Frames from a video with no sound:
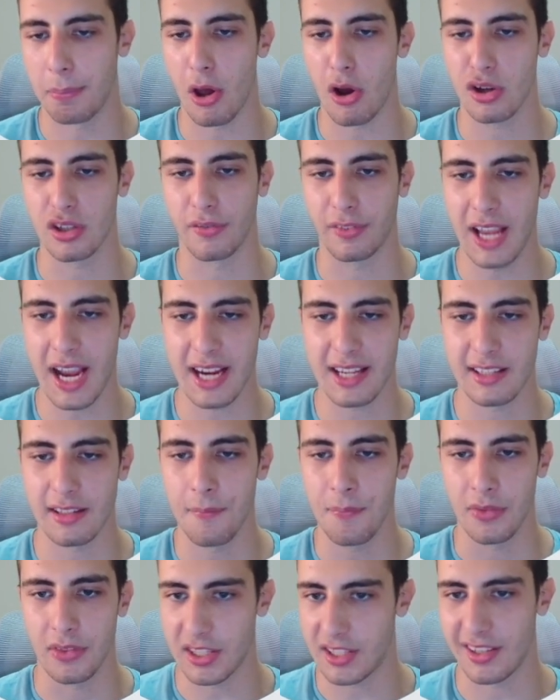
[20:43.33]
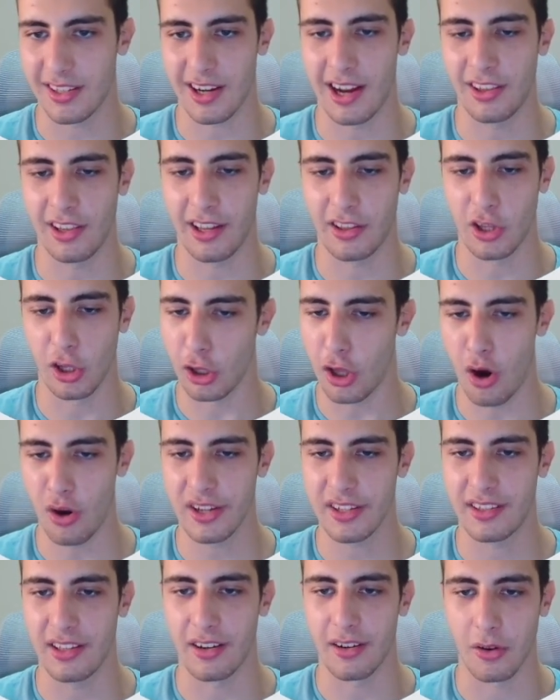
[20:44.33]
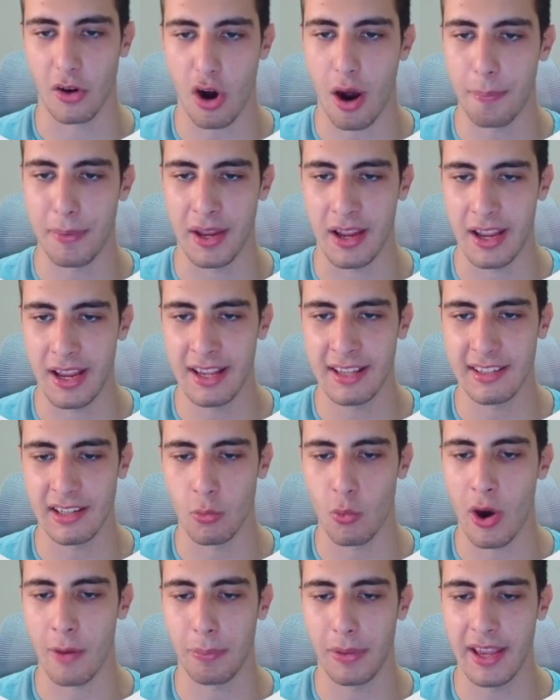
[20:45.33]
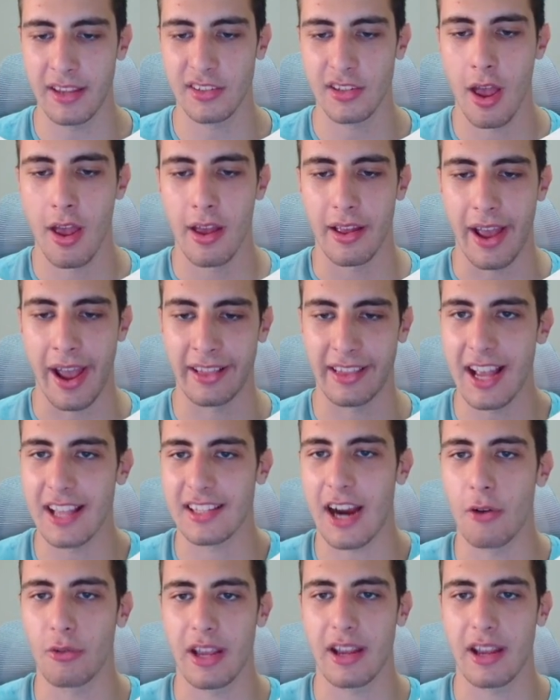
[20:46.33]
big blocks of text. This is kind of like the longest their copy is in one place. And that's